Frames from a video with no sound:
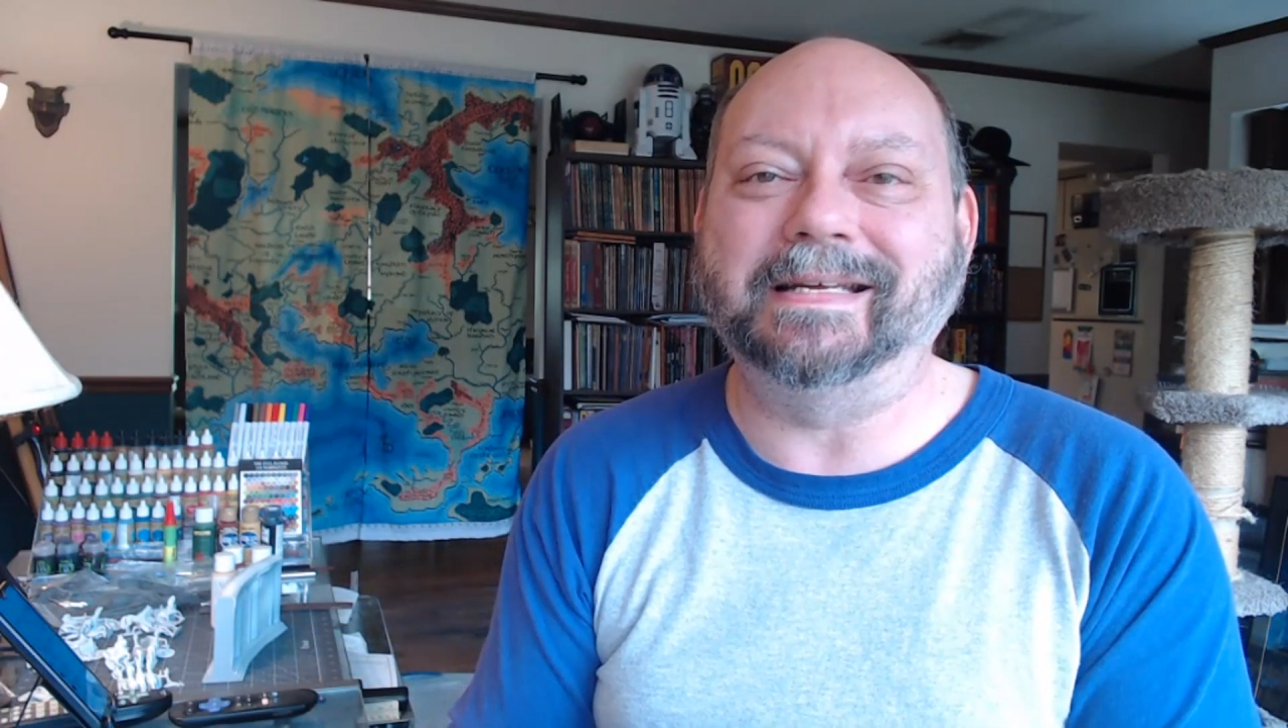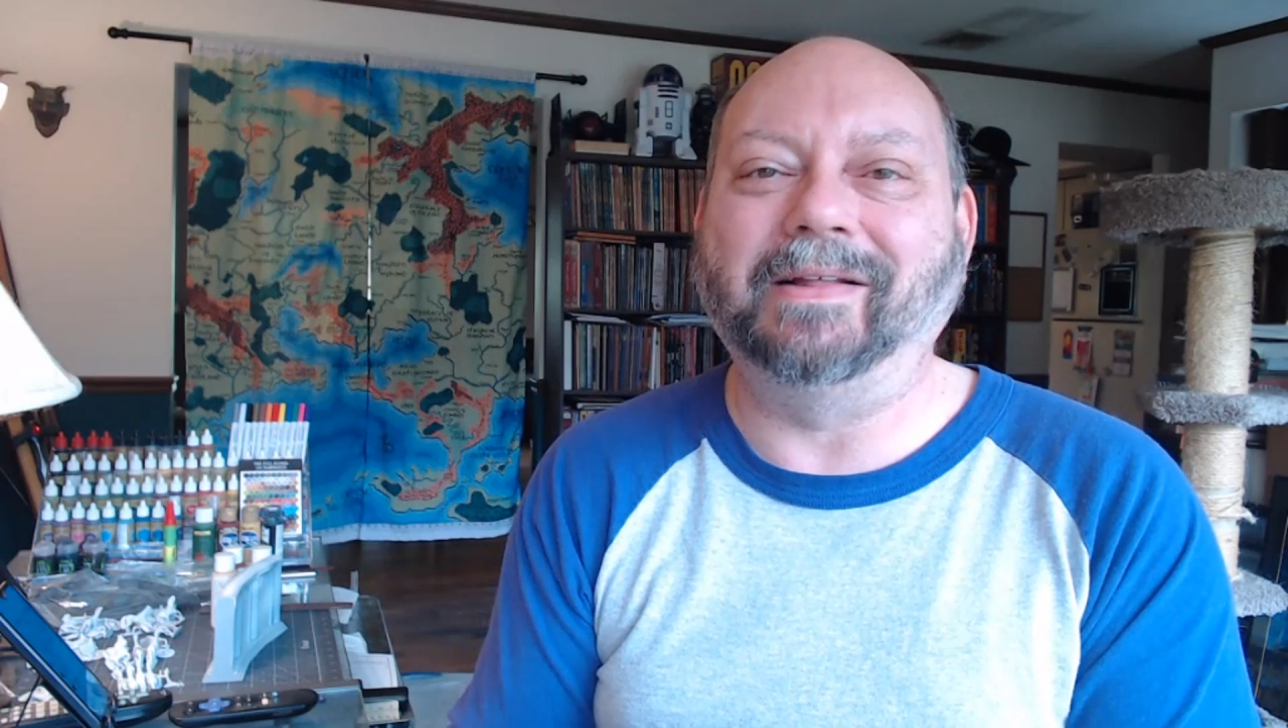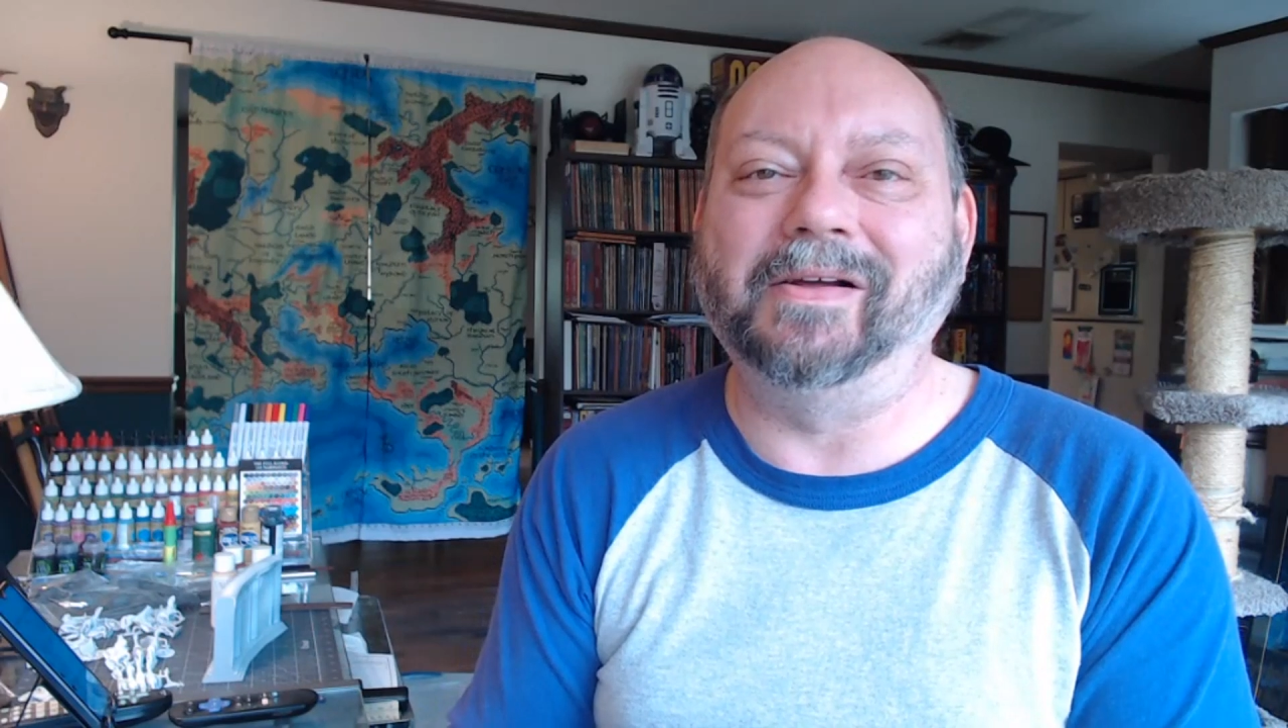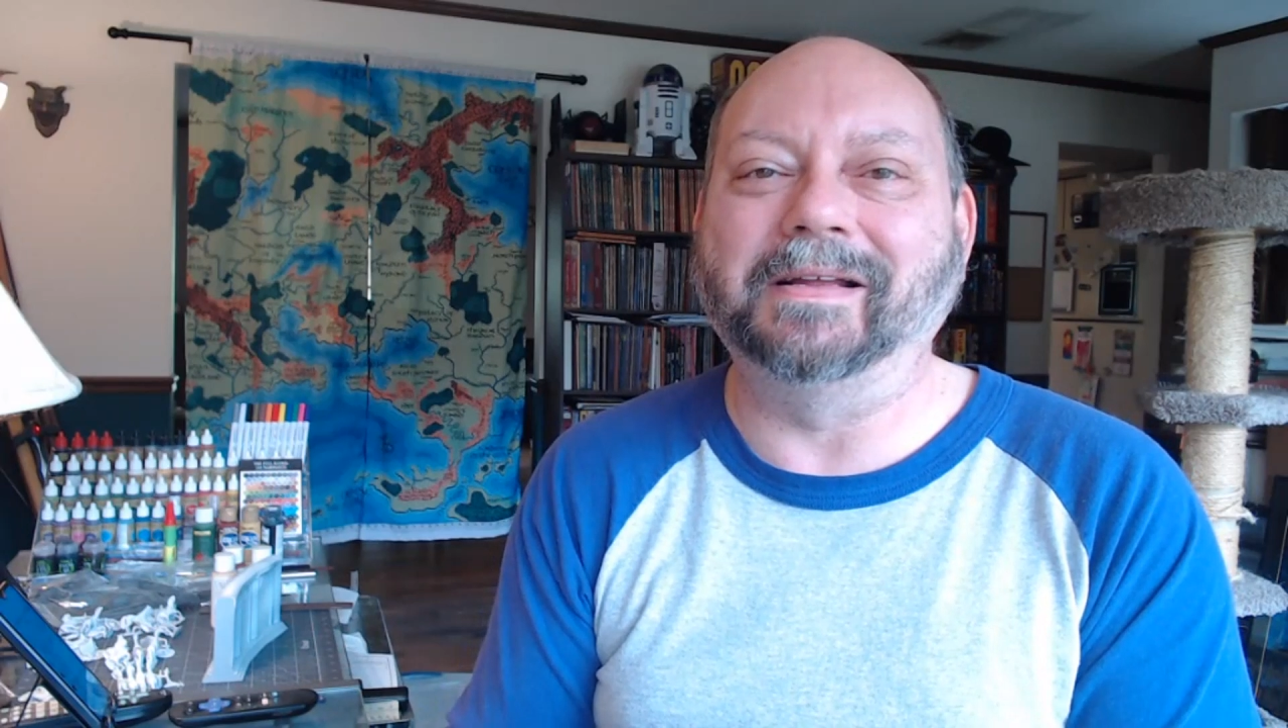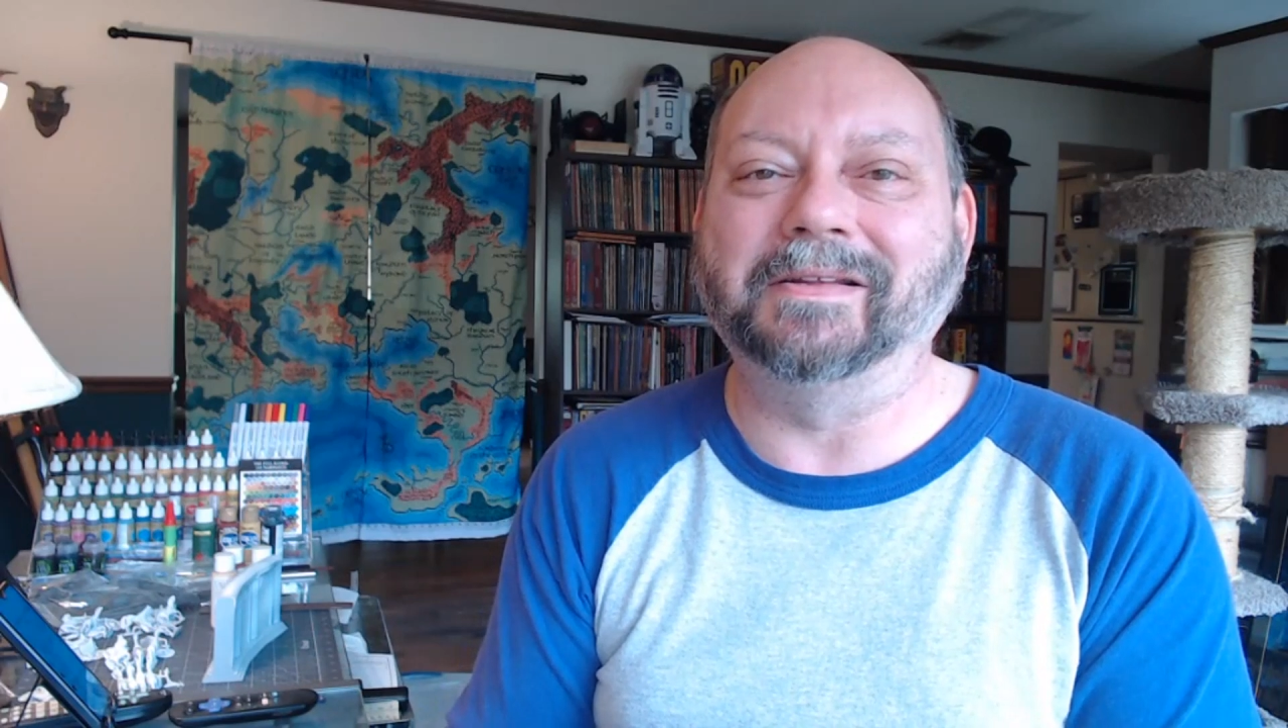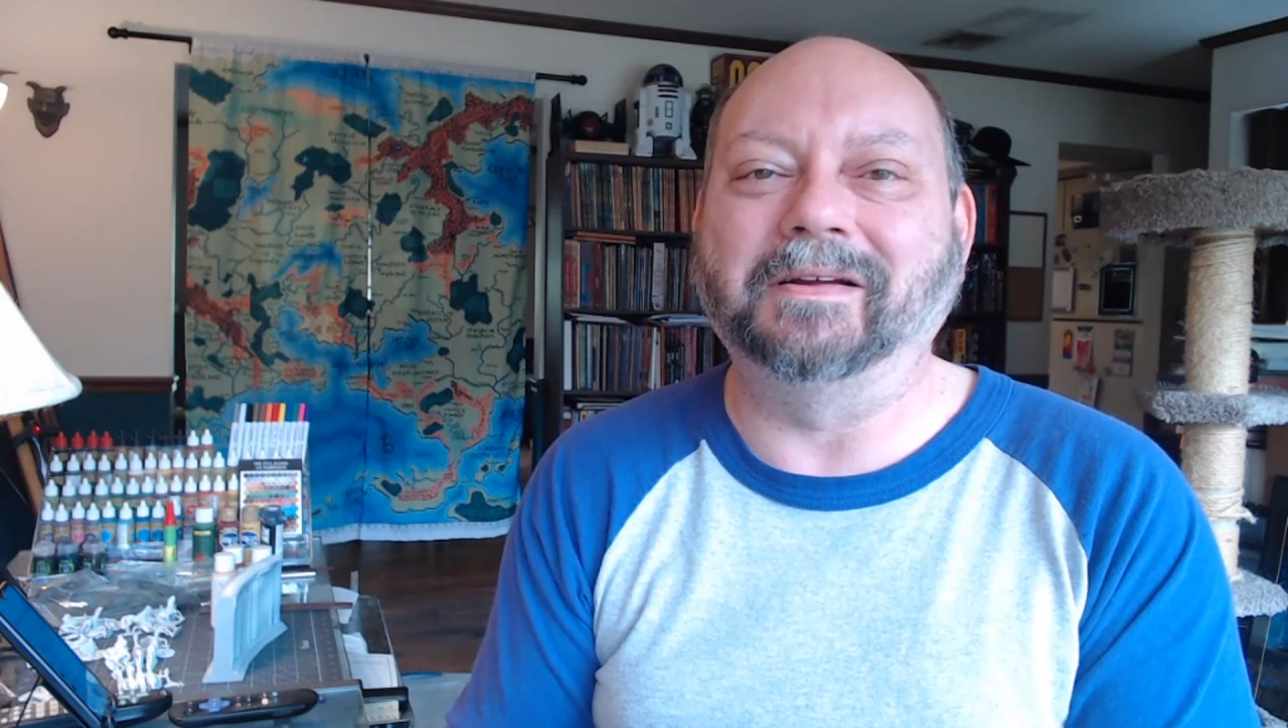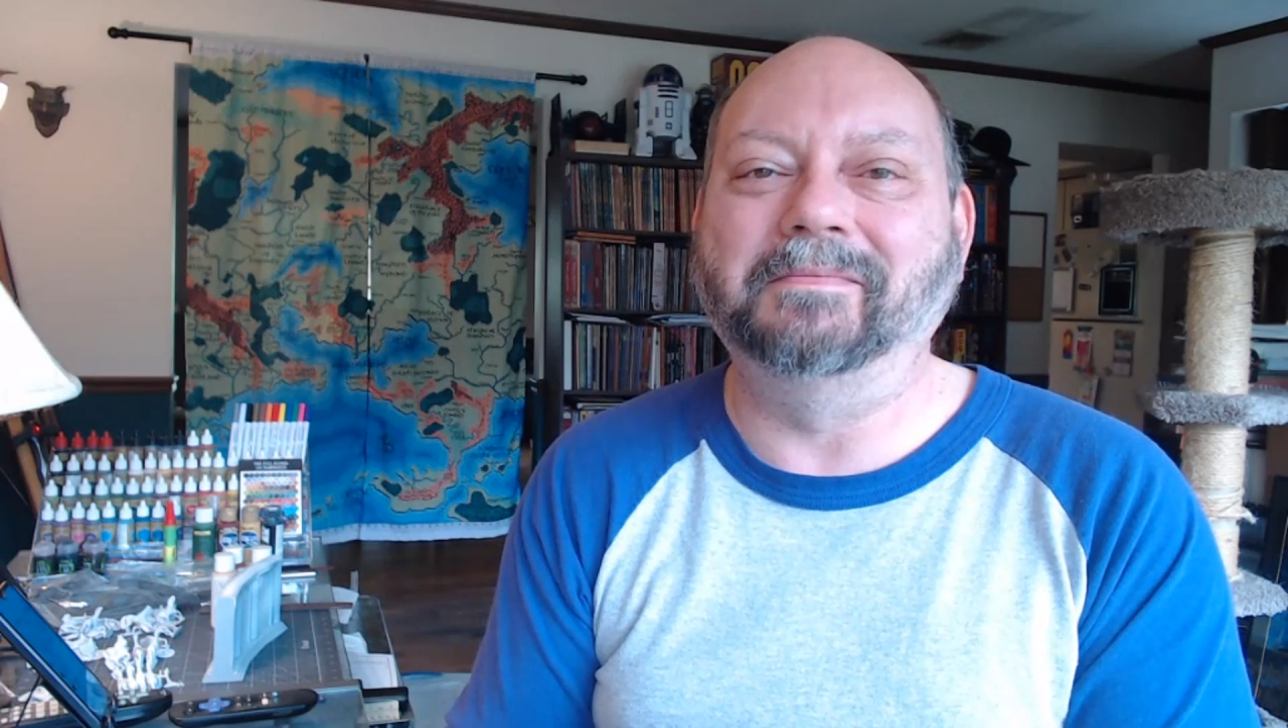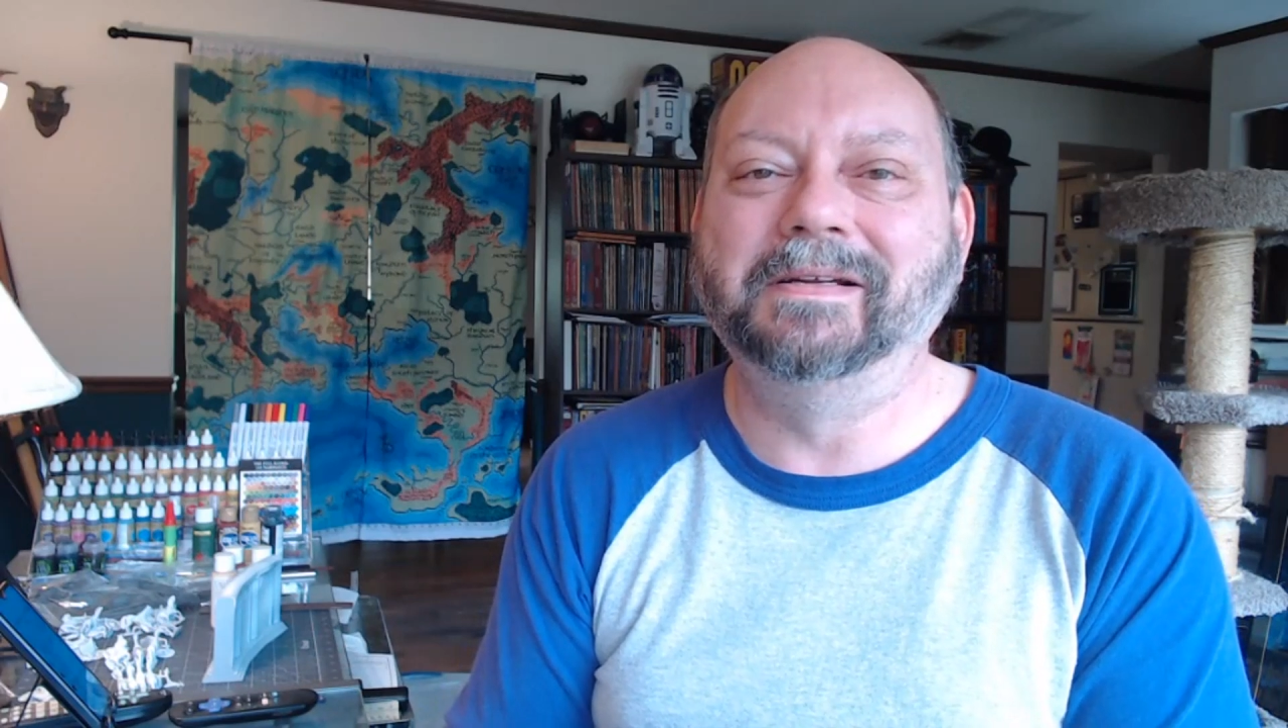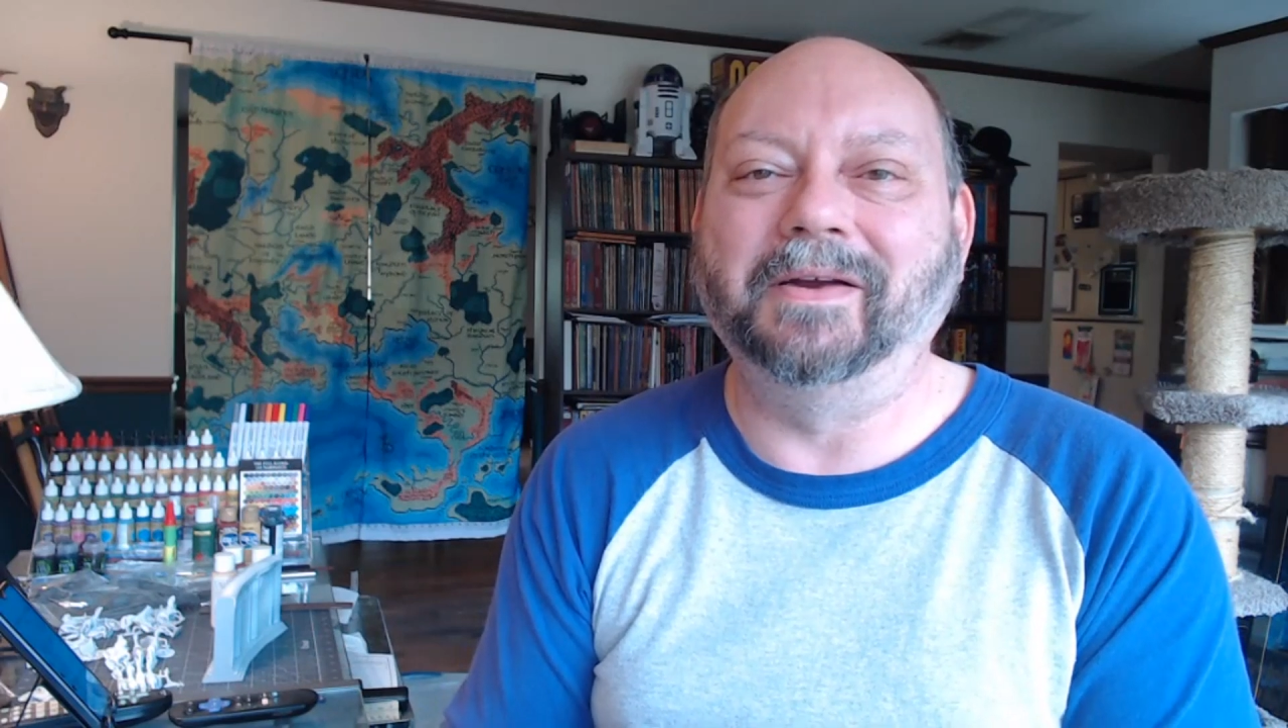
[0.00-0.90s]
how long it took them